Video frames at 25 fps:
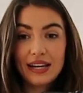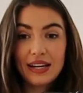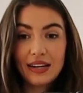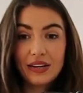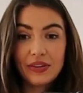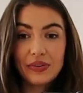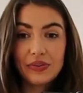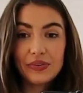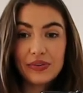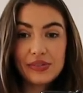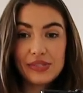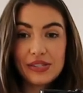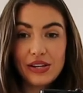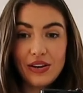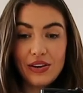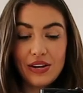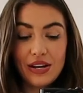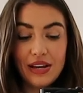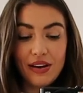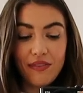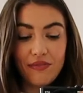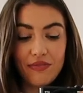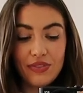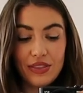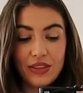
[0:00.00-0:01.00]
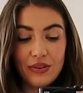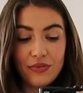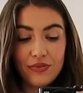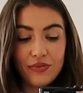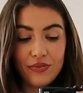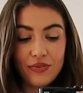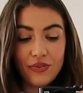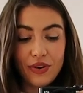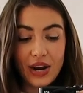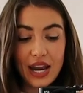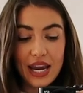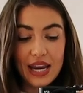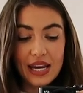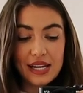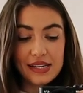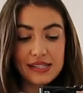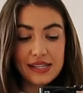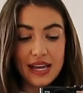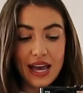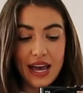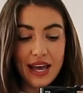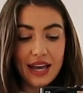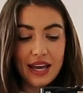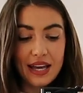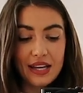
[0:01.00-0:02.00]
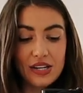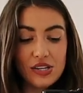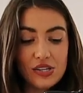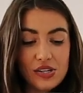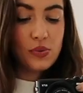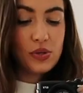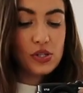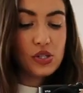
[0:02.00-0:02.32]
And I also love the frayed edge,